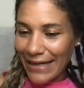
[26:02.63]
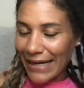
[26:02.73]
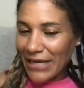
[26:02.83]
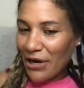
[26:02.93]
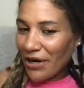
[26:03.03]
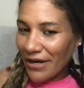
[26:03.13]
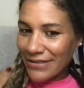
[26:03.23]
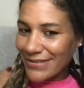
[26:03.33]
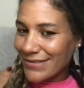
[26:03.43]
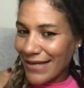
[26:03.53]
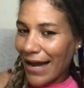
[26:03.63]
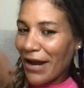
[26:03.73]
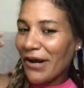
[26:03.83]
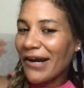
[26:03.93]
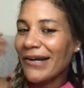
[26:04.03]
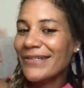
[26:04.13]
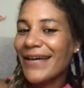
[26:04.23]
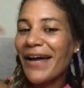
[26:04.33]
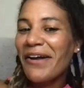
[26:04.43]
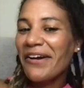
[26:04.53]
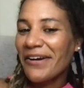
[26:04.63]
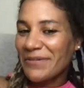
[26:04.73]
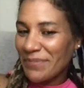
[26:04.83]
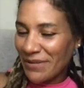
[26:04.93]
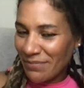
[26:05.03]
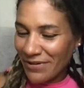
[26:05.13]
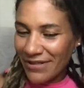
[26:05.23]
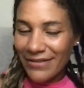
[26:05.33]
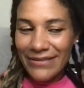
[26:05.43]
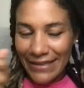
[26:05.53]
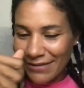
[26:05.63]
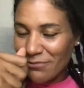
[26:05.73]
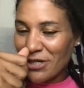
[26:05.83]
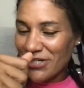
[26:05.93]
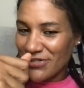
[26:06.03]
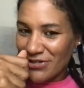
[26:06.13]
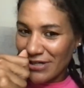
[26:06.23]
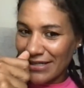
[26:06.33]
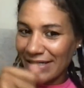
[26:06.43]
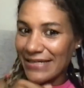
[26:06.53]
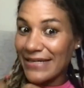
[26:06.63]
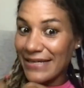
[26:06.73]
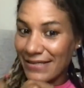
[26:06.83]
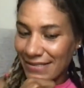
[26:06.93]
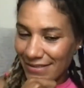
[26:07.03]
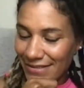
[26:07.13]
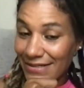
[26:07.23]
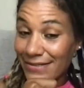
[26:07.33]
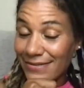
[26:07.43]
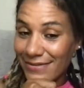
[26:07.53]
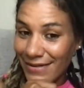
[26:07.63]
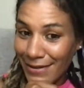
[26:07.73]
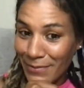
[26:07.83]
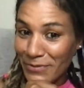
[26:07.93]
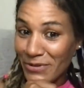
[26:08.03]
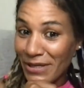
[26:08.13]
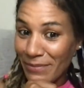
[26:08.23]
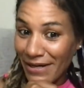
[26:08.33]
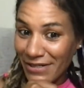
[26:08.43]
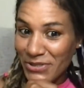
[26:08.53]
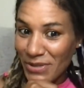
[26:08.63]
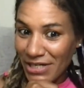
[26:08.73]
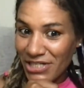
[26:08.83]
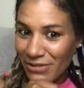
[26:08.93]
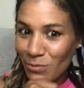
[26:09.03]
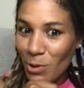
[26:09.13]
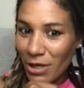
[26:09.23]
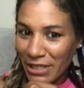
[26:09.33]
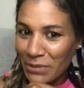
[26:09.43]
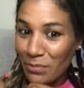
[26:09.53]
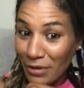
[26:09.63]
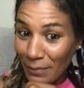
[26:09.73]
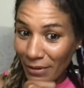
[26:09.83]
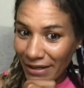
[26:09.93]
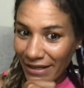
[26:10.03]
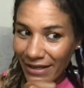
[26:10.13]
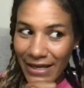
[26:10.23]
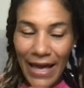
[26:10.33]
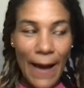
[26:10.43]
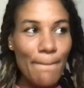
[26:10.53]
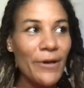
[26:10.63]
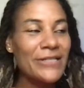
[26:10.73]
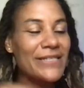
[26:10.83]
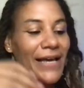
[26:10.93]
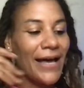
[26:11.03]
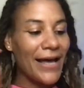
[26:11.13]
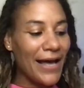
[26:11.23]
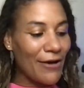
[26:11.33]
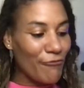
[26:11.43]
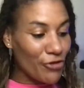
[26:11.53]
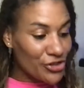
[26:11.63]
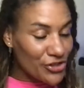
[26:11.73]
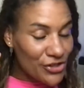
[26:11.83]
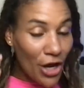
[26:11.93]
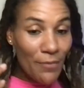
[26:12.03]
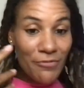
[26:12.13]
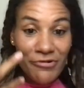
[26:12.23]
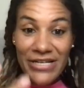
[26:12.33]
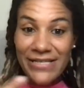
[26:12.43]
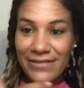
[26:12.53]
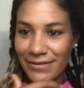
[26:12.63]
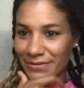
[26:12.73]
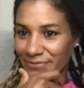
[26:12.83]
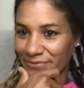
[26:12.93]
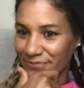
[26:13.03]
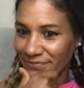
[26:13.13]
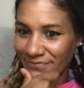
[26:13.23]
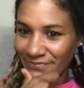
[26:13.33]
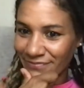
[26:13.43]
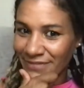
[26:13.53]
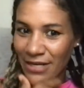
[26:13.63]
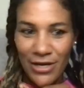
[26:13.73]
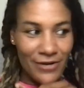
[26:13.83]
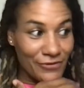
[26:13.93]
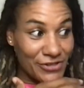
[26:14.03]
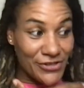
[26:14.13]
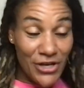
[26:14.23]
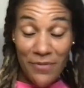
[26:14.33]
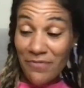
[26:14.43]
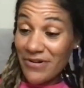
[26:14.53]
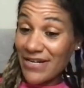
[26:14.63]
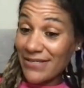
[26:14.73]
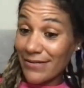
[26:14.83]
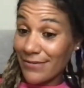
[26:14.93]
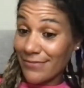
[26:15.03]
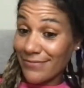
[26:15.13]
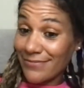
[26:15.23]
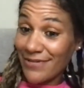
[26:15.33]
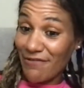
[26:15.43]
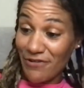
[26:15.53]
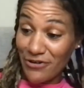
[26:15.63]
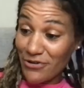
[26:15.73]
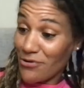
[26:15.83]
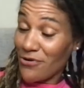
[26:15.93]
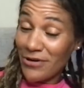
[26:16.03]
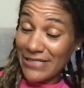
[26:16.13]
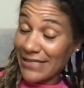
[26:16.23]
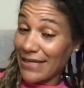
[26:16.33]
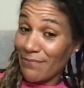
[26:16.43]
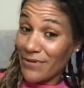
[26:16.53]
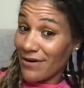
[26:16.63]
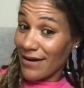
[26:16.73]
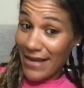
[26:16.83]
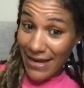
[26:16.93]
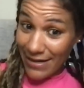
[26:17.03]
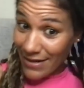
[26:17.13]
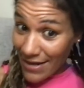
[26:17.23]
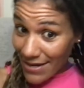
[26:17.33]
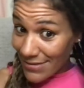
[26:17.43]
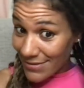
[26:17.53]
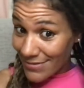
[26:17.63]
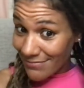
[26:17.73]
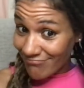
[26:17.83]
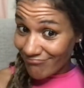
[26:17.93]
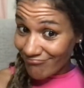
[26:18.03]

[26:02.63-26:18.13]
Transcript: I heard I heard I heard people yeah were struggling days days um, to get back to actually walking properly, but uh, for some reason, for some reason, if you don't skip your leg days,